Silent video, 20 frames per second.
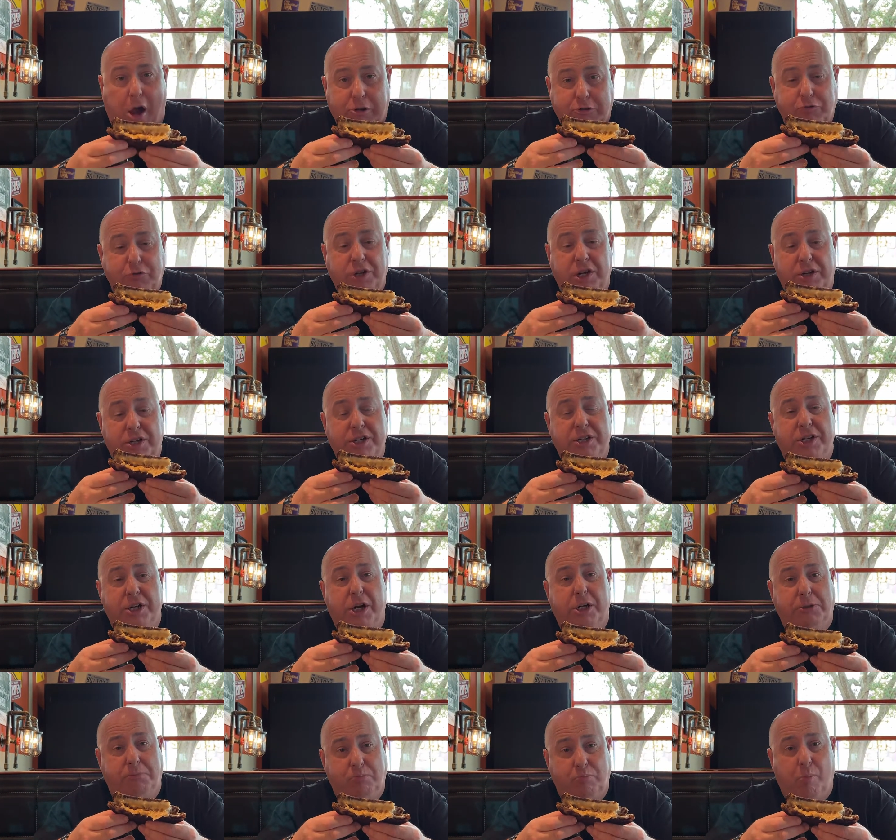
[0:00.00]
Really
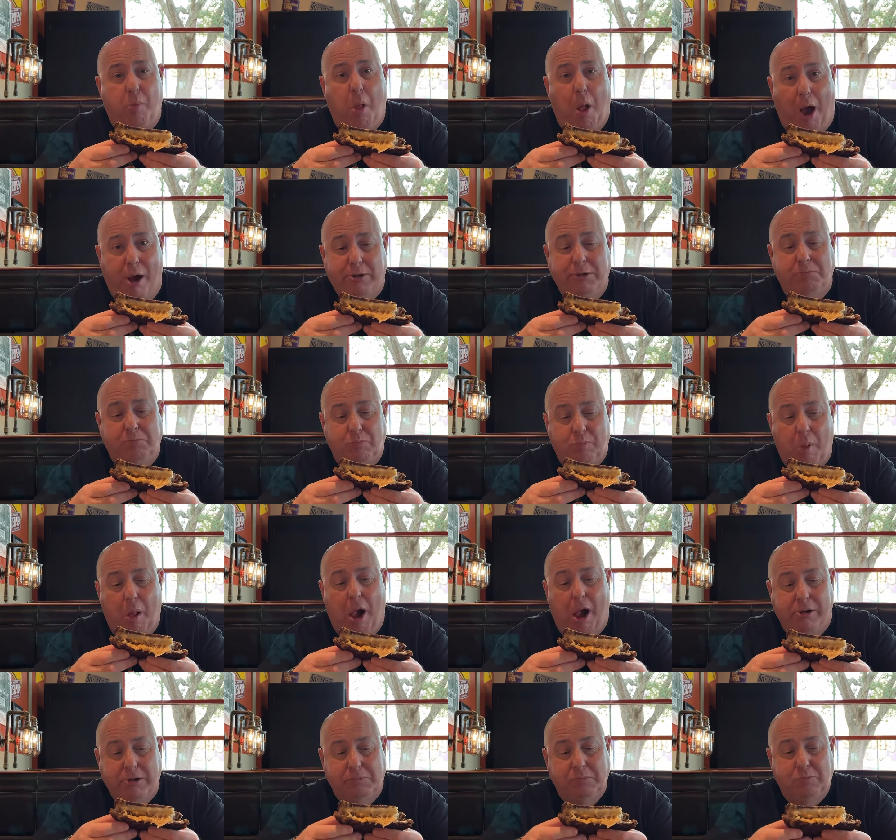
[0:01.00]
good. That looks really
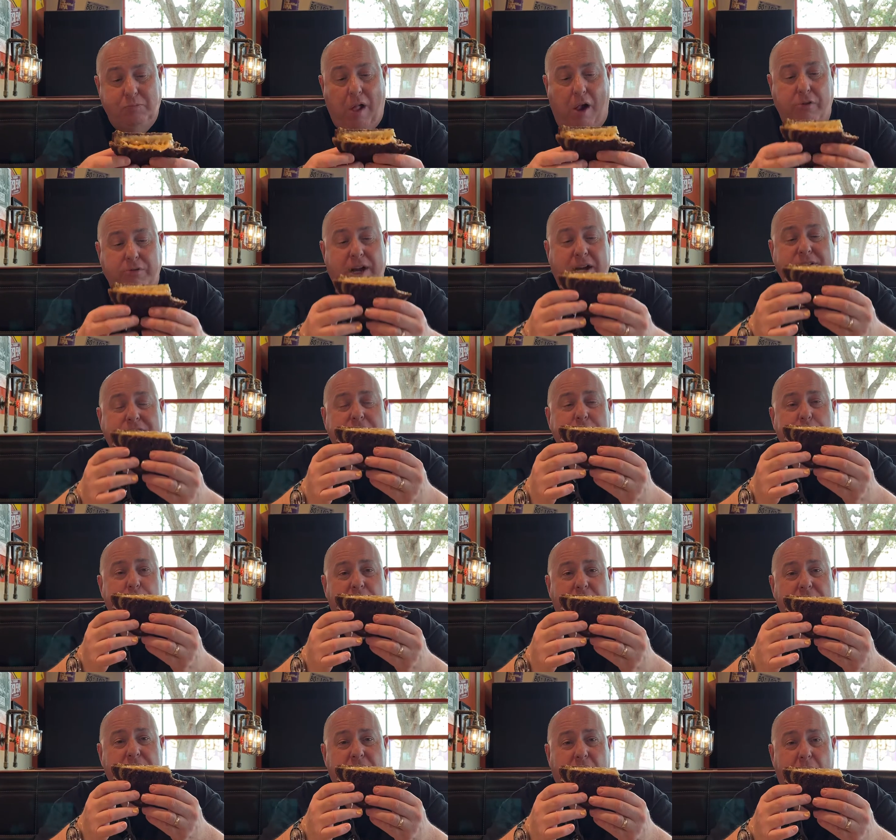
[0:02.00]
good. nice good? and
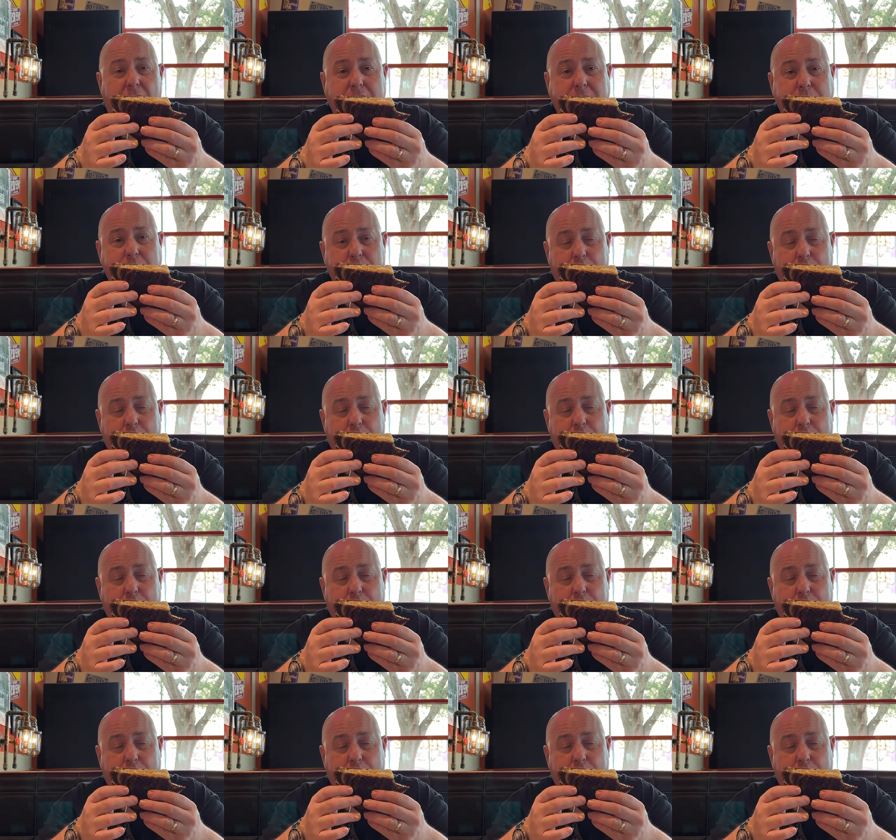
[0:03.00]
well done.